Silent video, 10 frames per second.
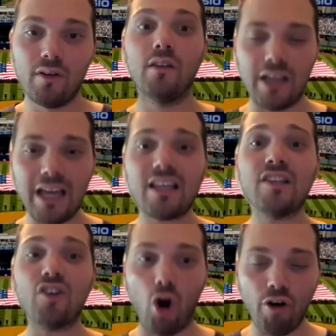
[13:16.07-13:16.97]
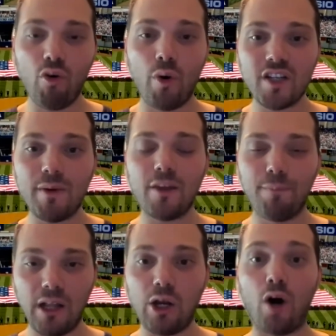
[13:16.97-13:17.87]
The Yankees are going to make
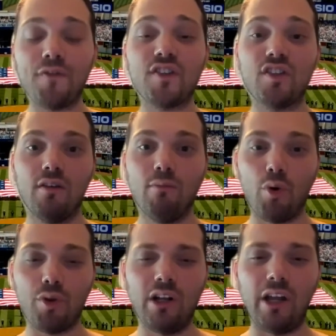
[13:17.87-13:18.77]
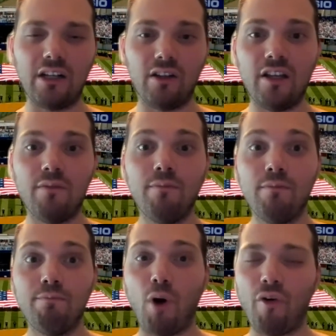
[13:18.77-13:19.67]
the playoffs, more than likely,
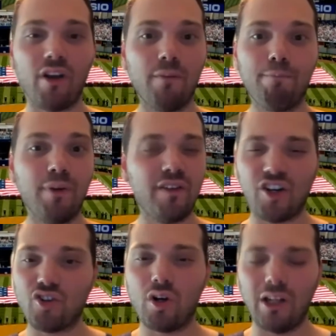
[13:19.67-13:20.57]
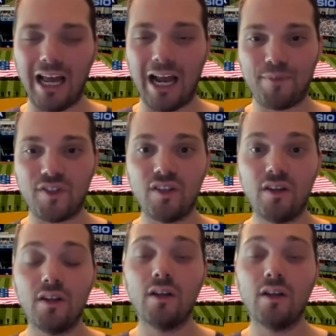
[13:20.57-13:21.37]
barring a potential collapse.